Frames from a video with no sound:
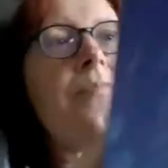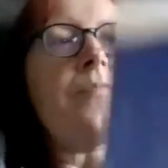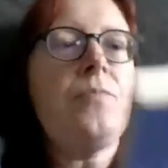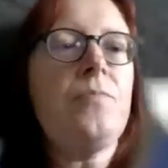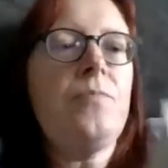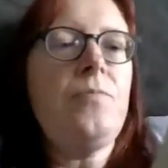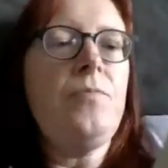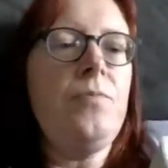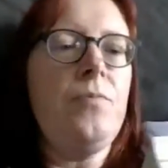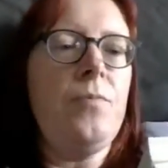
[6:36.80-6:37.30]

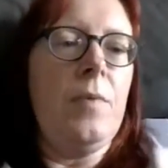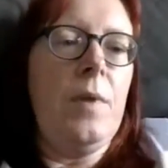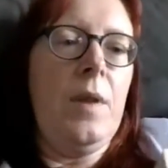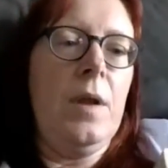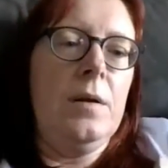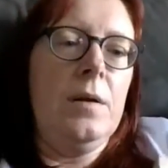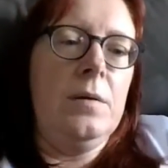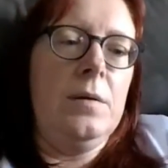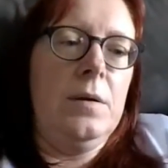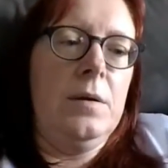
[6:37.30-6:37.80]

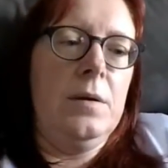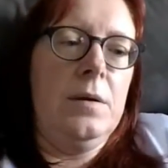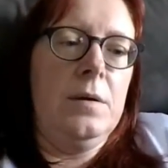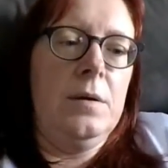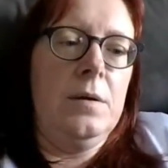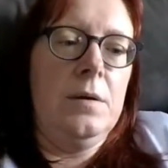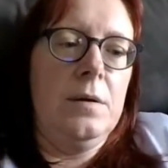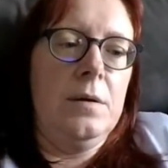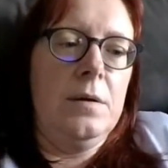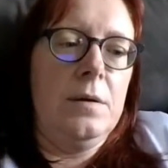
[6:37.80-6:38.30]

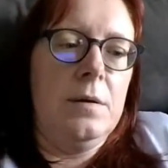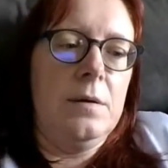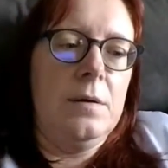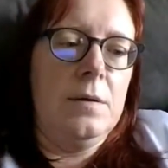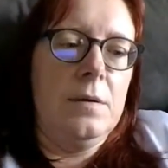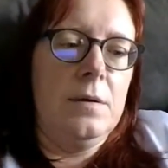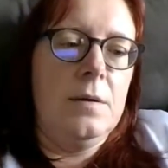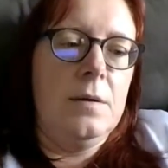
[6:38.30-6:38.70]
(no one is talking)